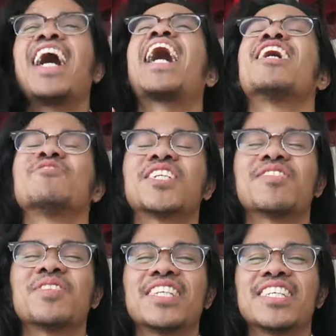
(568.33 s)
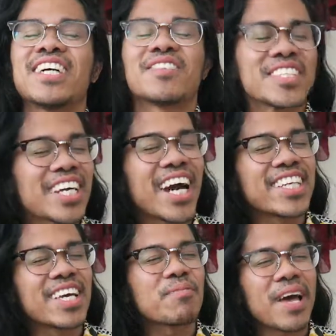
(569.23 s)
I'm gonna try to
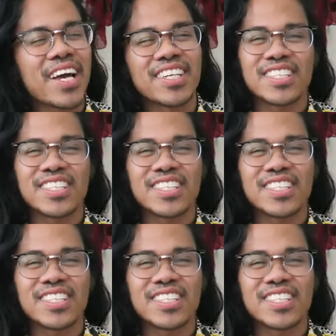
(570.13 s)
get back on